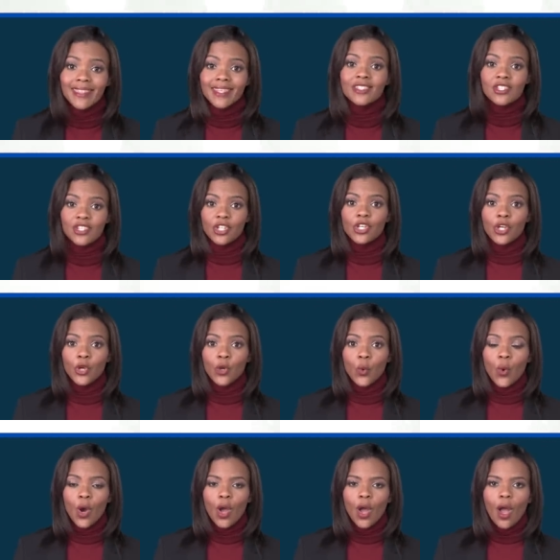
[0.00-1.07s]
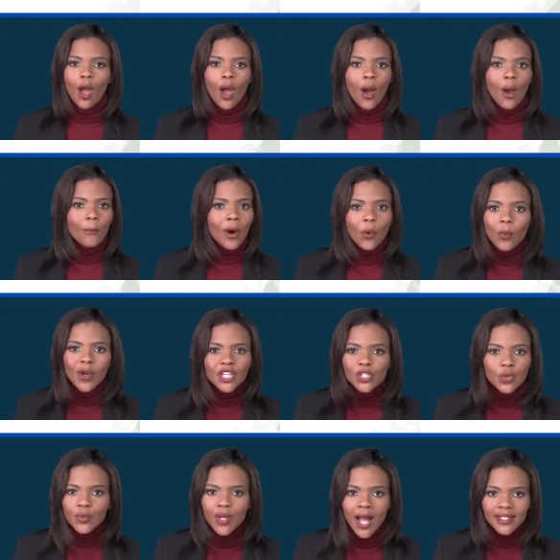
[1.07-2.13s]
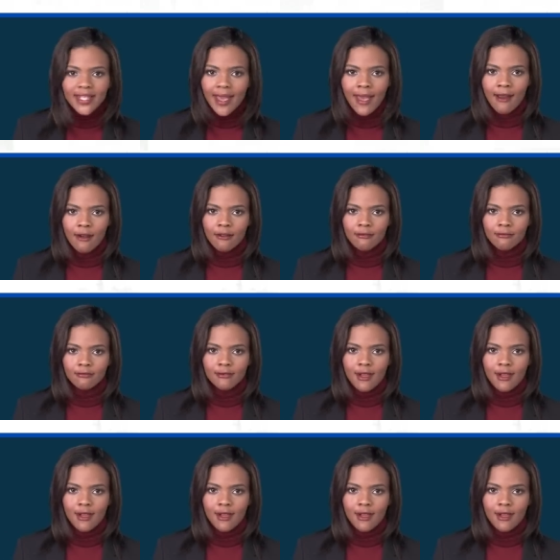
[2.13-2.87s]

this to you, but we do not care.